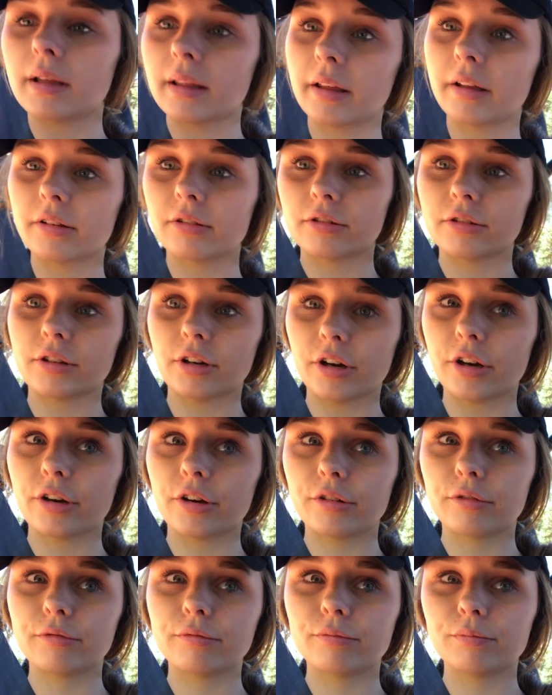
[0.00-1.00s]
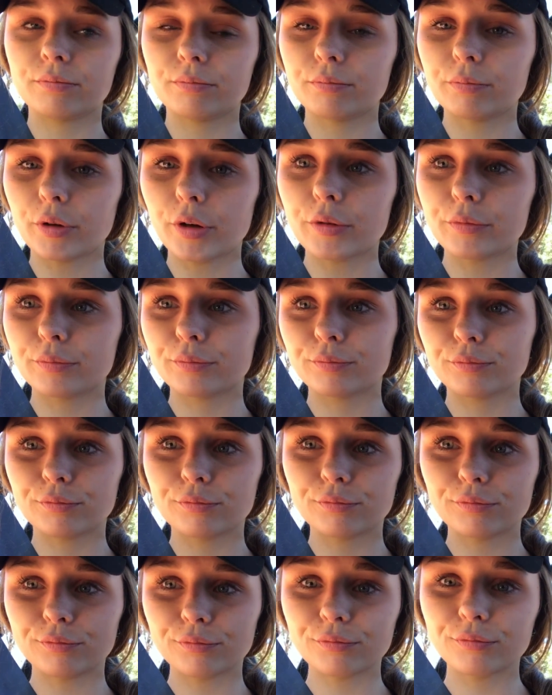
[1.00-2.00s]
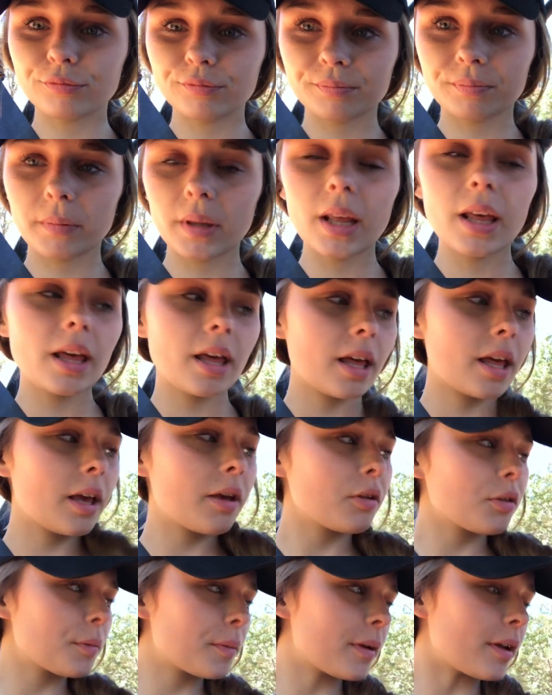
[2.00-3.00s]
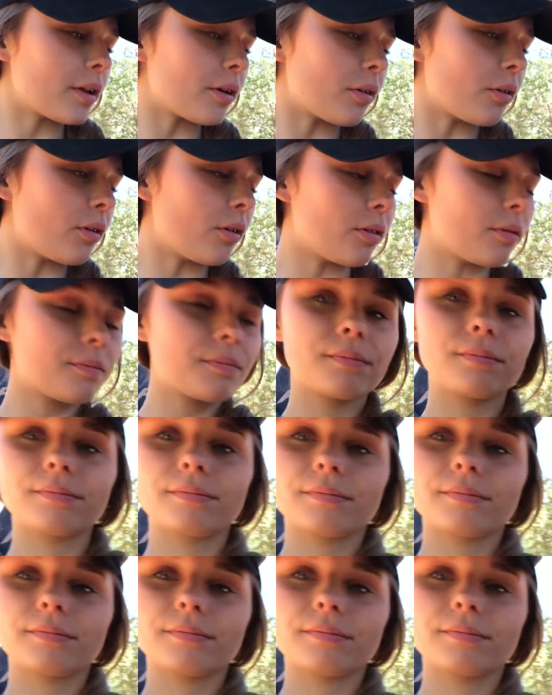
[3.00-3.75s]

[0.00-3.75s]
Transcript: my legs are tired. But it was pretty cool.